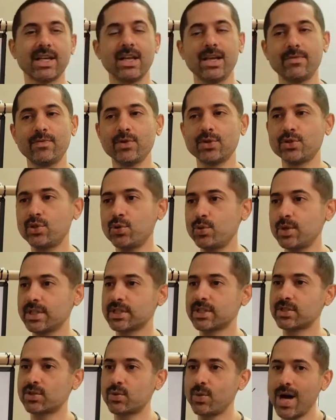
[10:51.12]
If you're doing
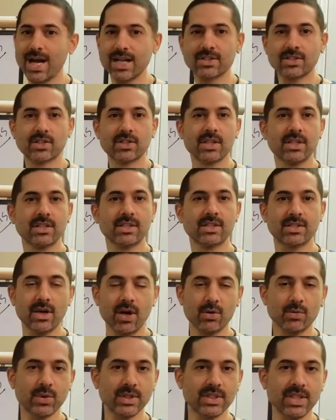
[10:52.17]
squats,
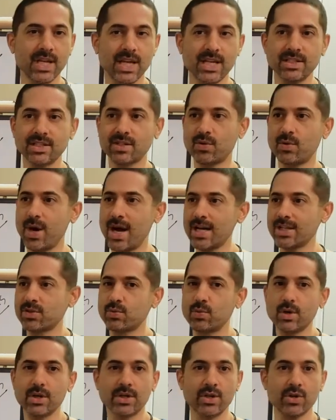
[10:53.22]
start with 10 squats.
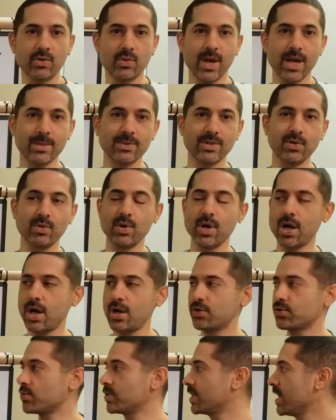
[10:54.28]
Work your way up to
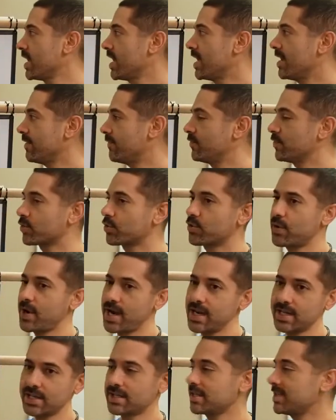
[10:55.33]
100. If you're
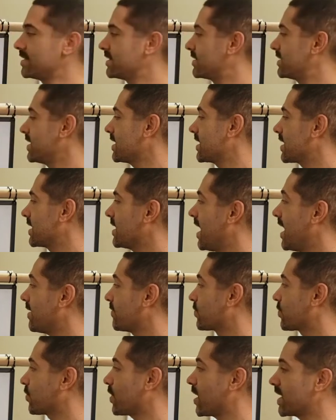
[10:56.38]
chronically sick and
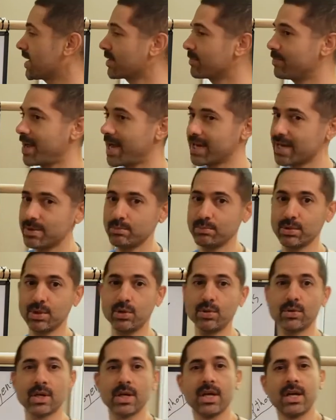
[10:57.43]
have chronic back and
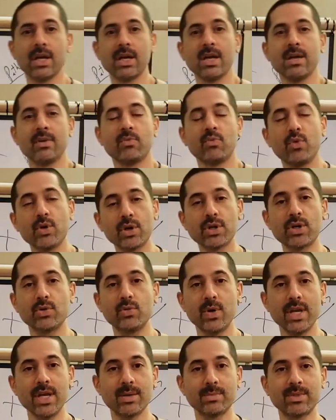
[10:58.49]
bloat, work your
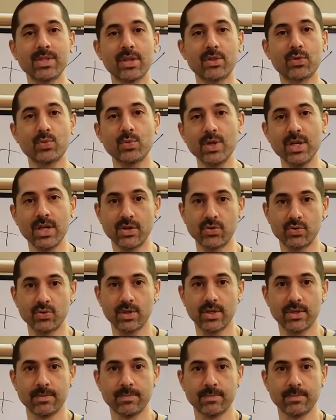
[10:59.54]
way up to 300.